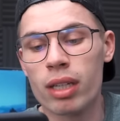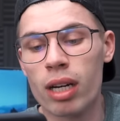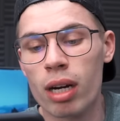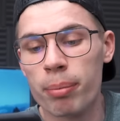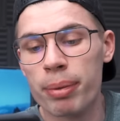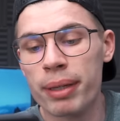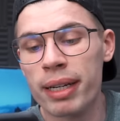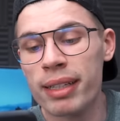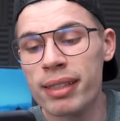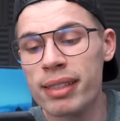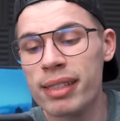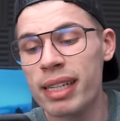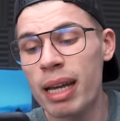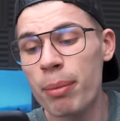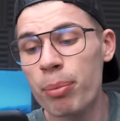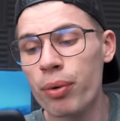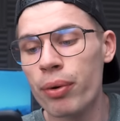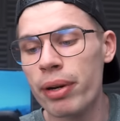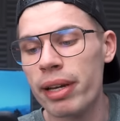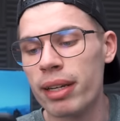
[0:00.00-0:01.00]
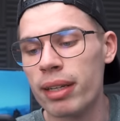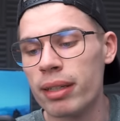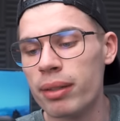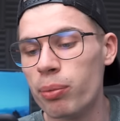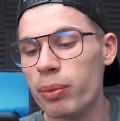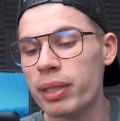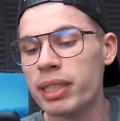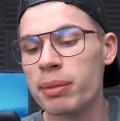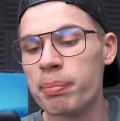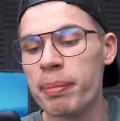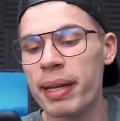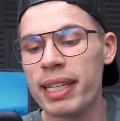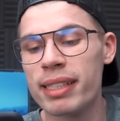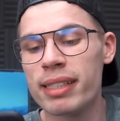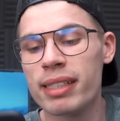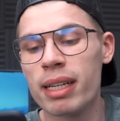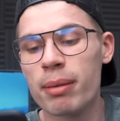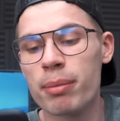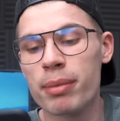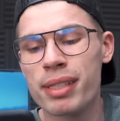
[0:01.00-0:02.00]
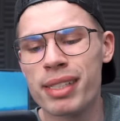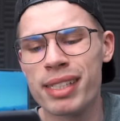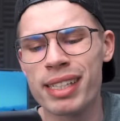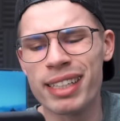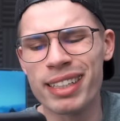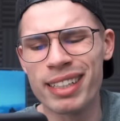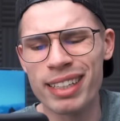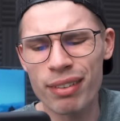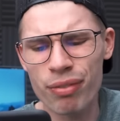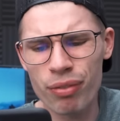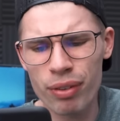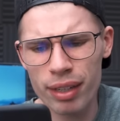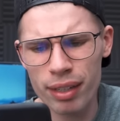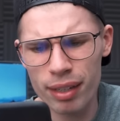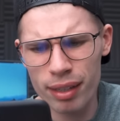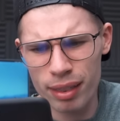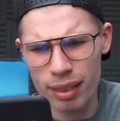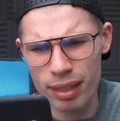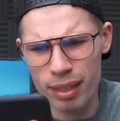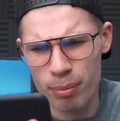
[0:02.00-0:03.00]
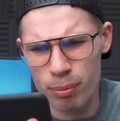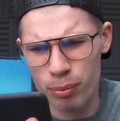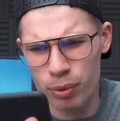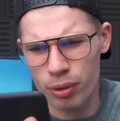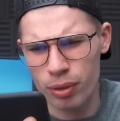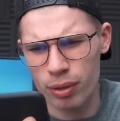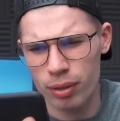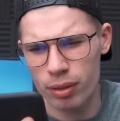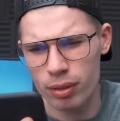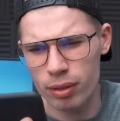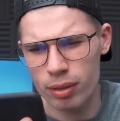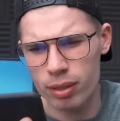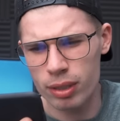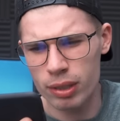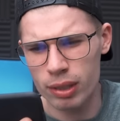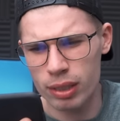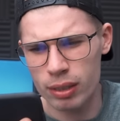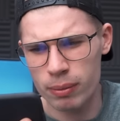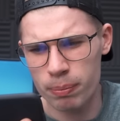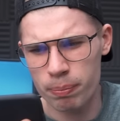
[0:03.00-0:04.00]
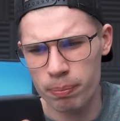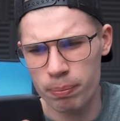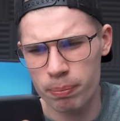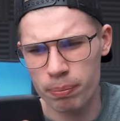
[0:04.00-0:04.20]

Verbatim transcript: components separated, which makes them significantly more sus